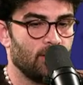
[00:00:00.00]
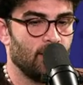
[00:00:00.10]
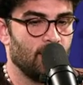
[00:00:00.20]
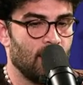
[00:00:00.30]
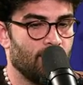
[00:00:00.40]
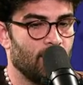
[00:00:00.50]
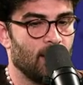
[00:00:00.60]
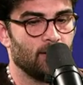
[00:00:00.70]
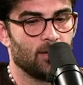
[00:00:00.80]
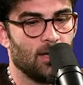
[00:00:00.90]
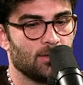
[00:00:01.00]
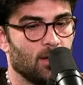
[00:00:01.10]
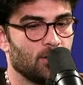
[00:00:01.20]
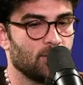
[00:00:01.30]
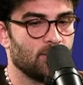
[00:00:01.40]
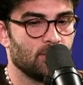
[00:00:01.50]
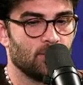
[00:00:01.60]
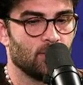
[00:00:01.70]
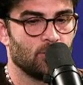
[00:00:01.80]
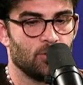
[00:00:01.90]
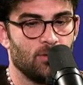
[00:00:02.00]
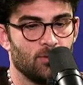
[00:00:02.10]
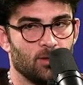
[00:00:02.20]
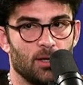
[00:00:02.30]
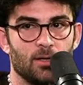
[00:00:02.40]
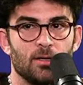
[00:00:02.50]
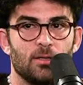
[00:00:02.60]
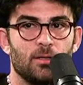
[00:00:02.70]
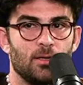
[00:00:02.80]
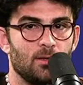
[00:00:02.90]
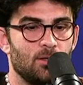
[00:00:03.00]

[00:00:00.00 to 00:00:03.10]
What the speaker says: they haven't had class consciousness in the country. Even in the